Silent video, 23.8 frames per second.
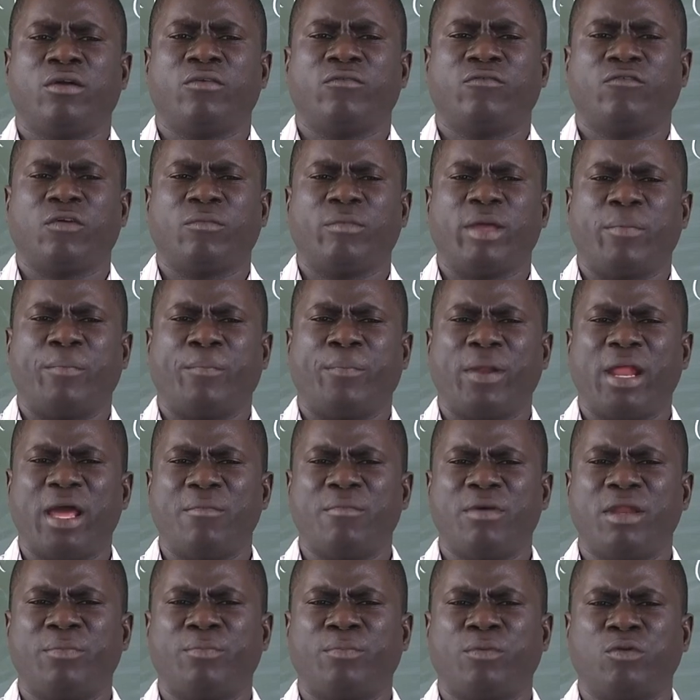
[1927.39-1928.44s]
from a
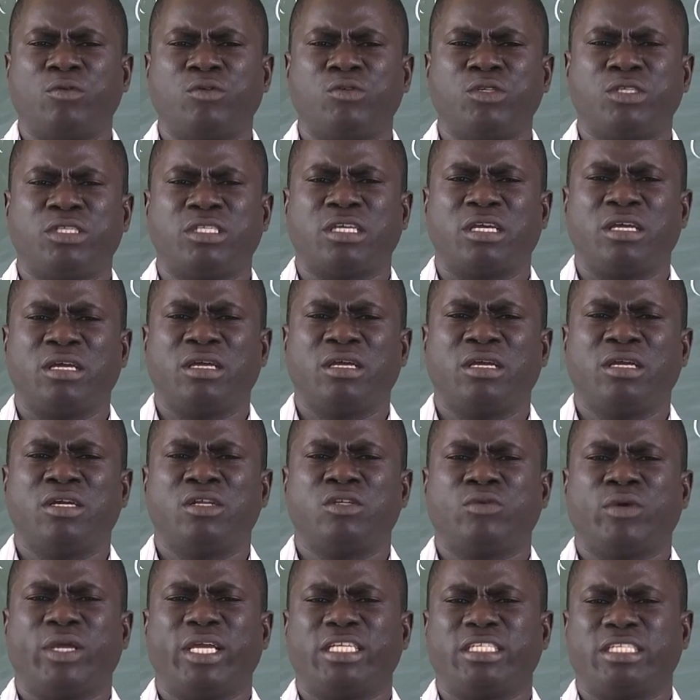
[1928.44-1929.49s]
primary producer
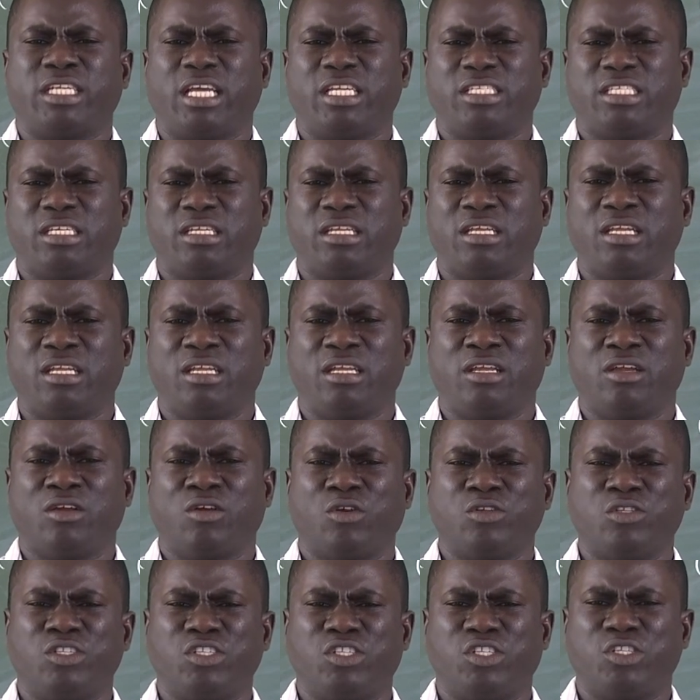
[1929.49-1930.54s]
to a tertiary
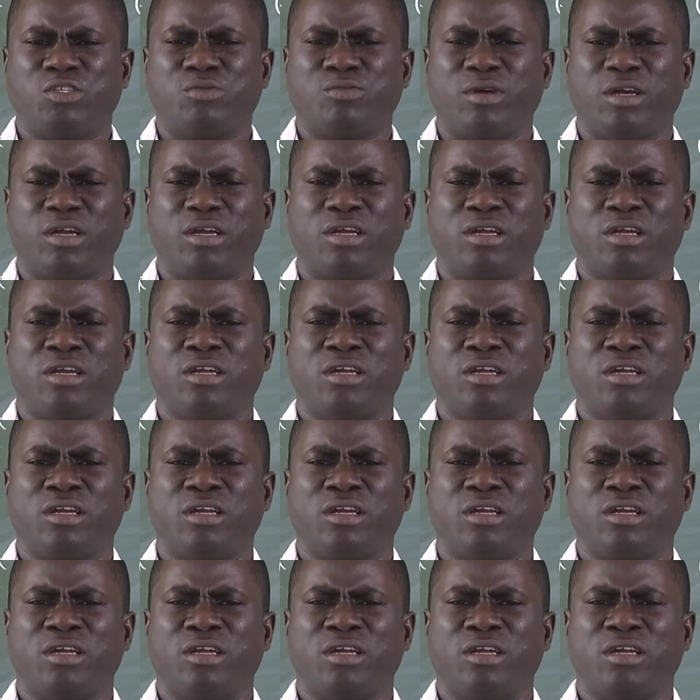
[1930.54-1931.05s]
consumer,